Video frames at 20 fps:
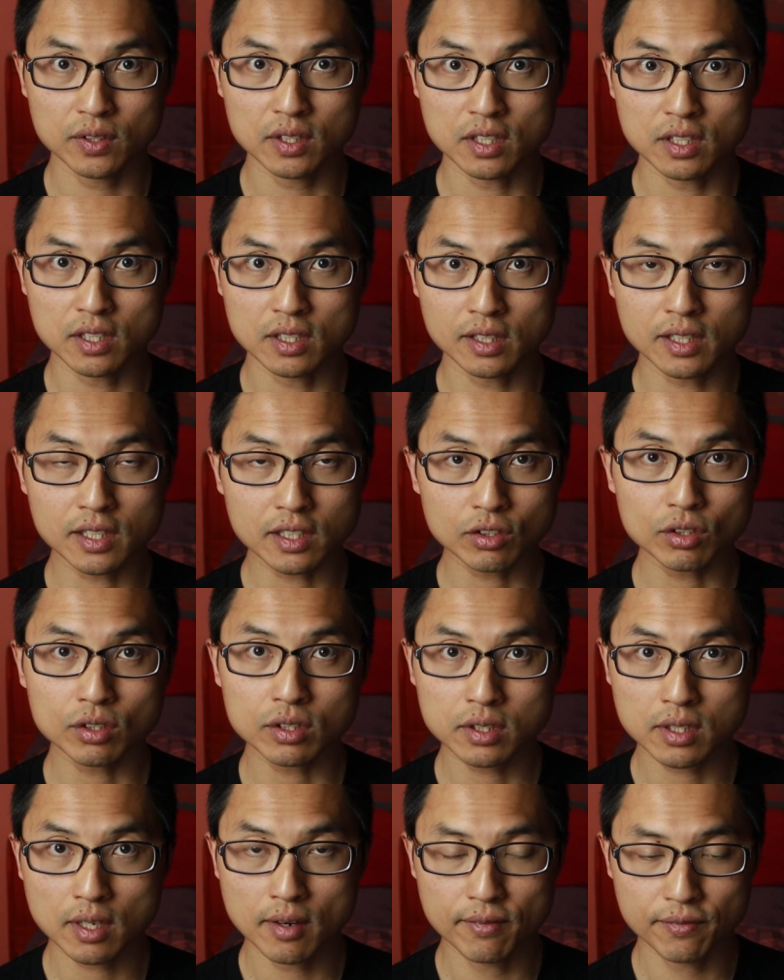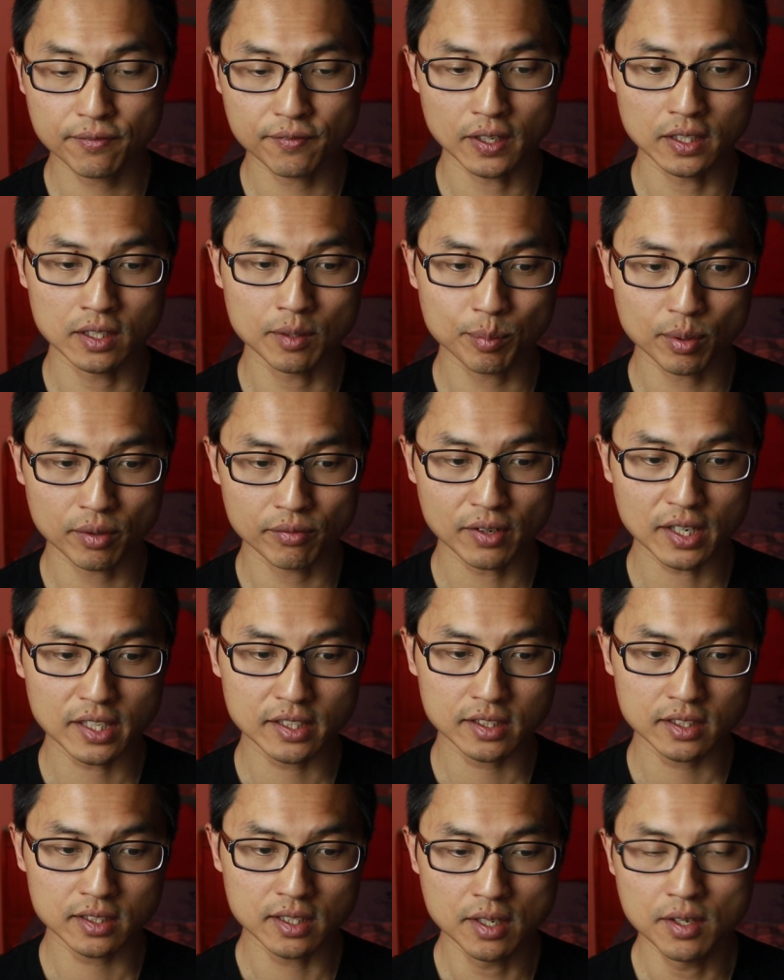the largest fund
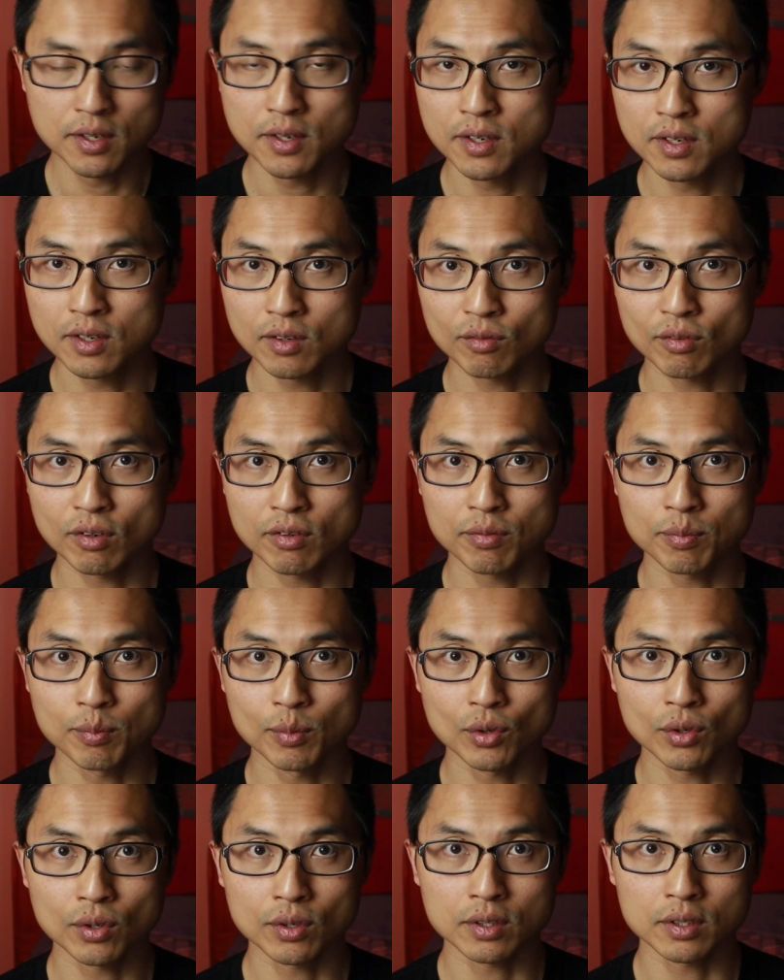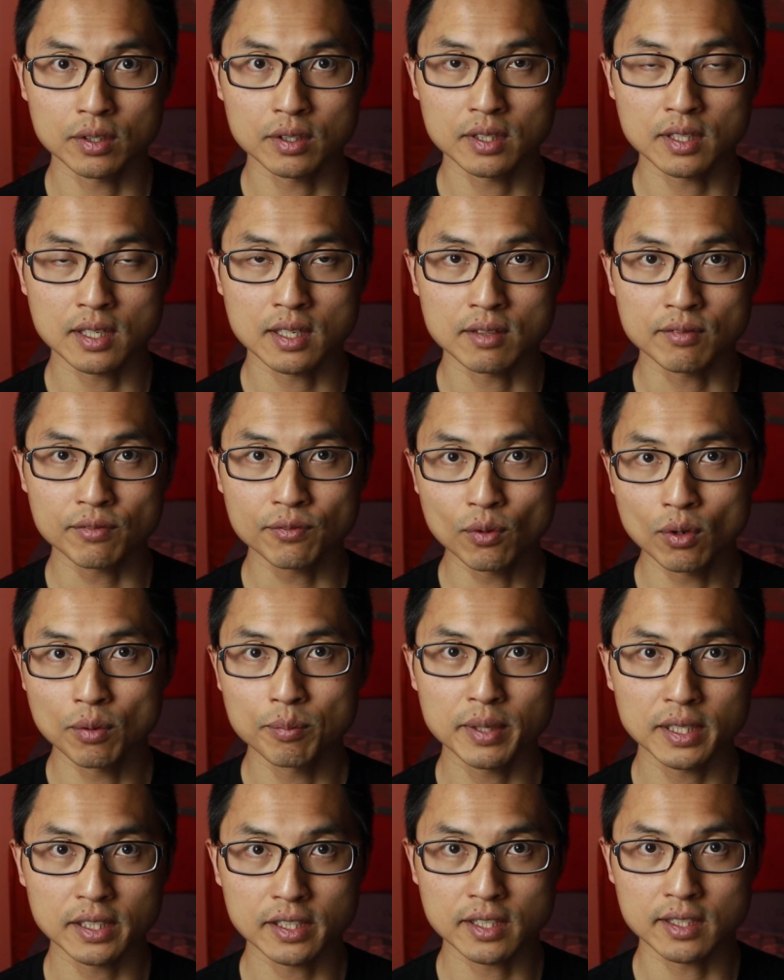providers with more than 4
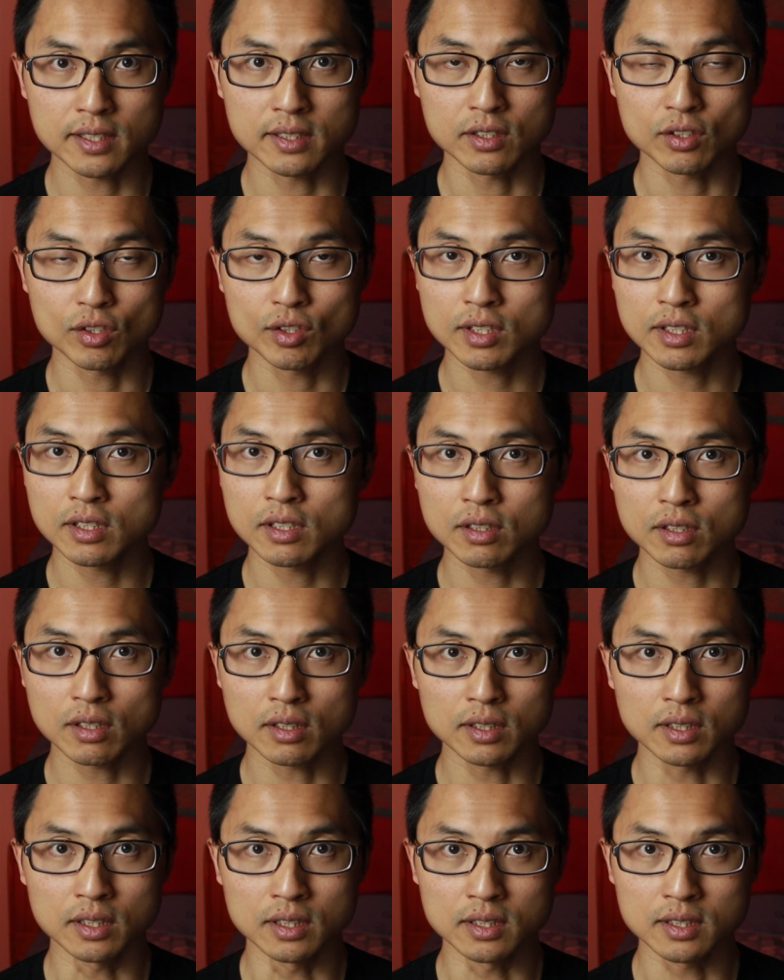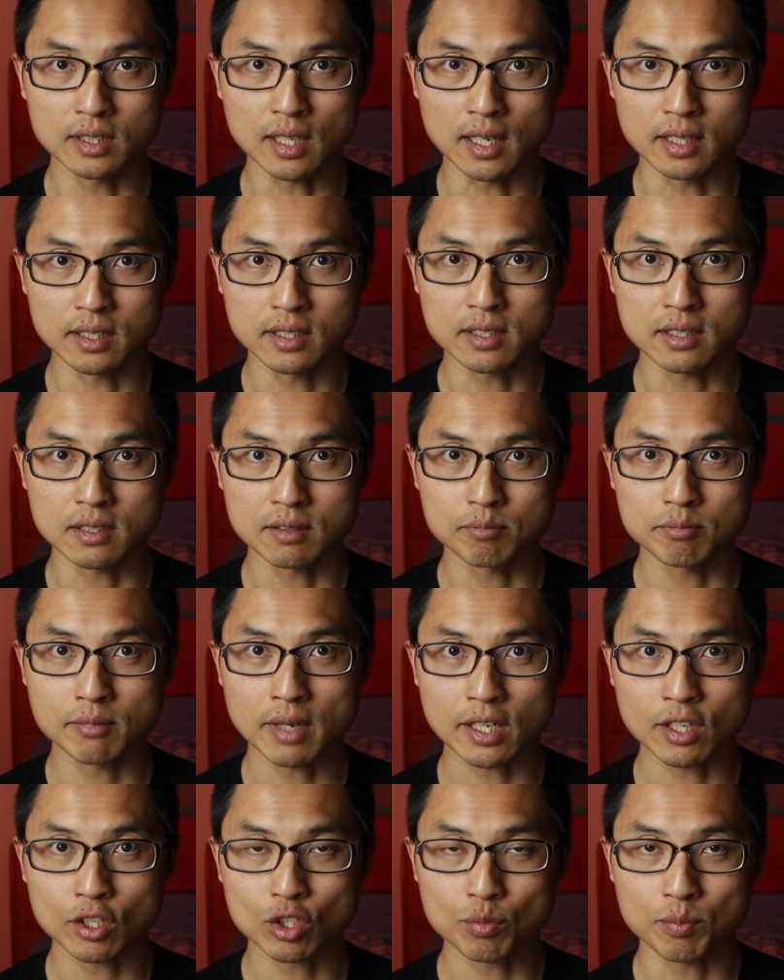billion New Zealand dollars under
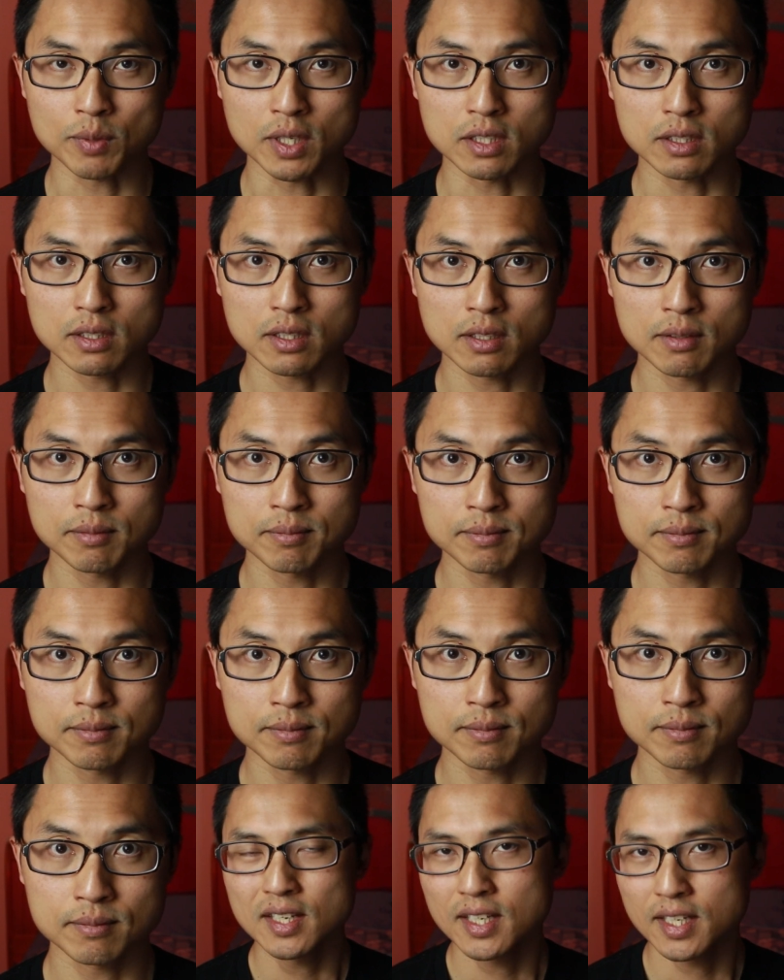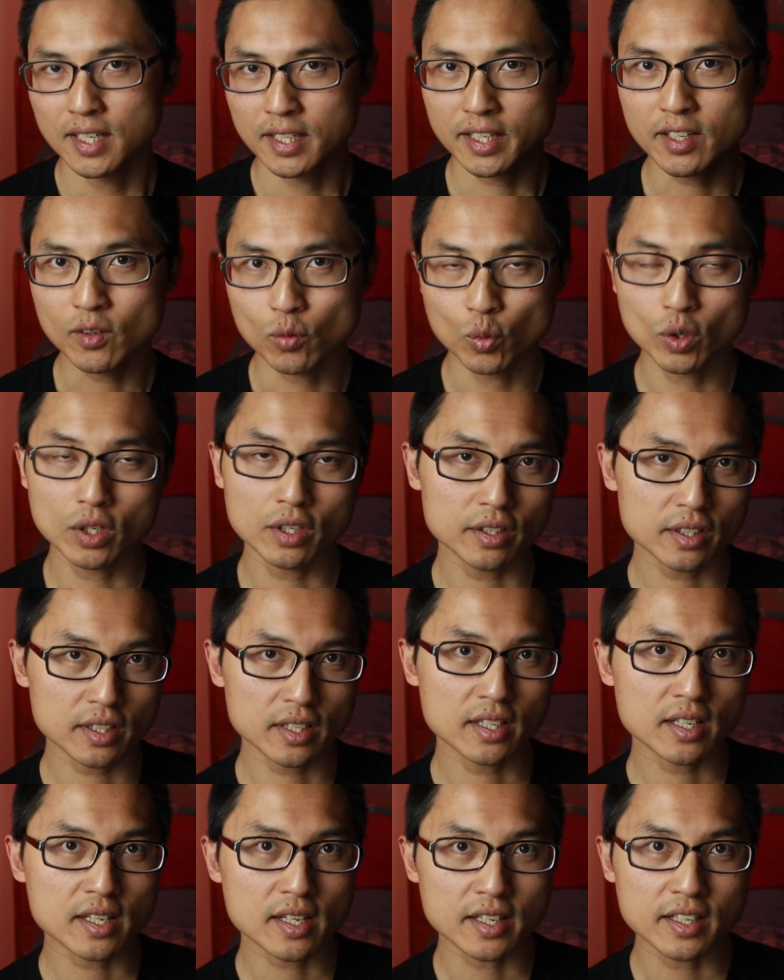management. Again, one of
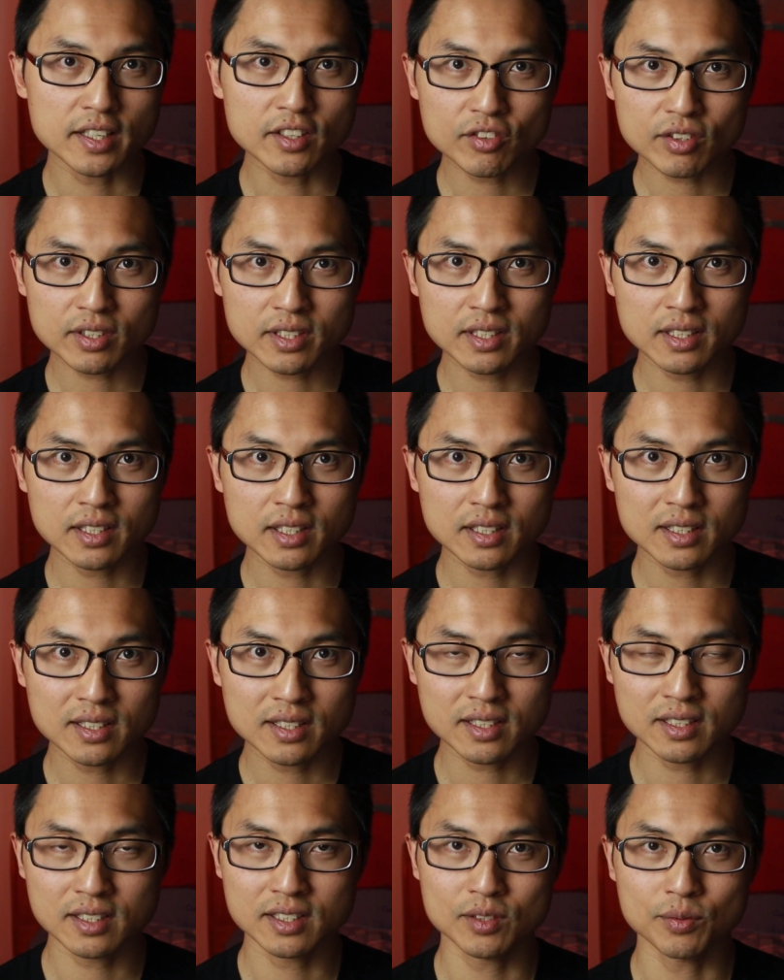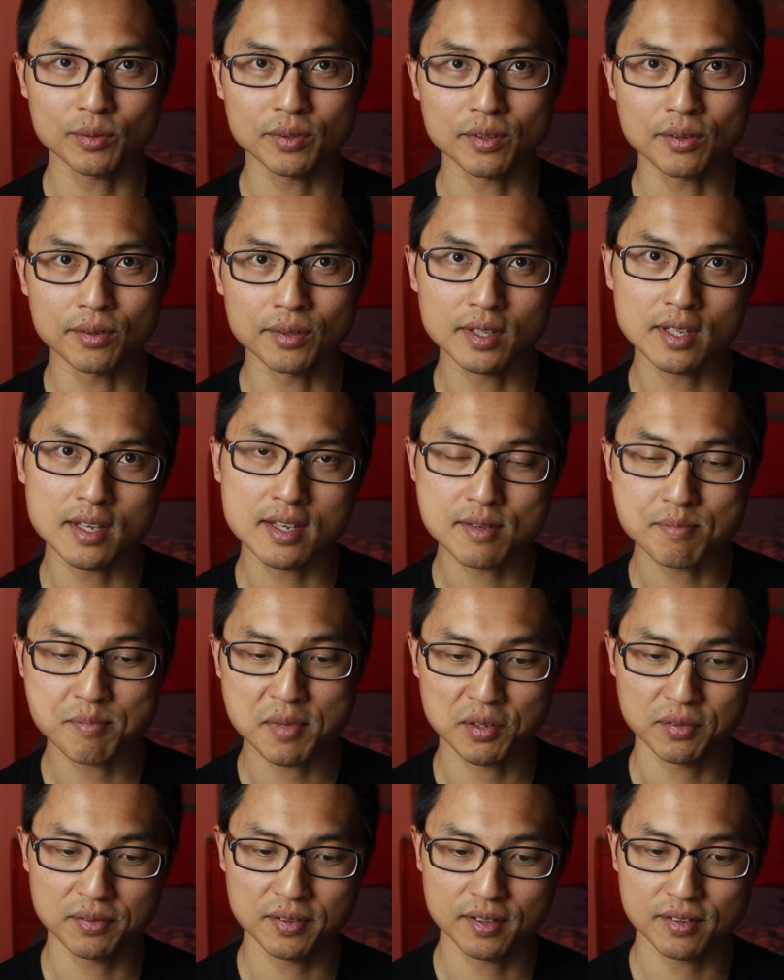the interesting things with all these
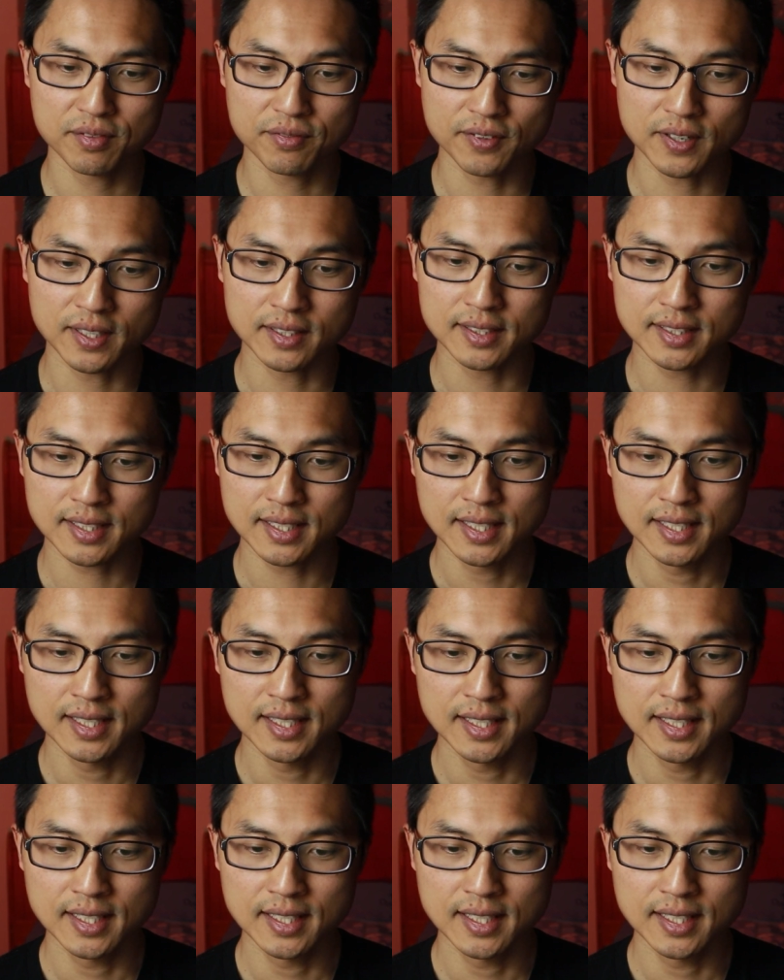Milford funds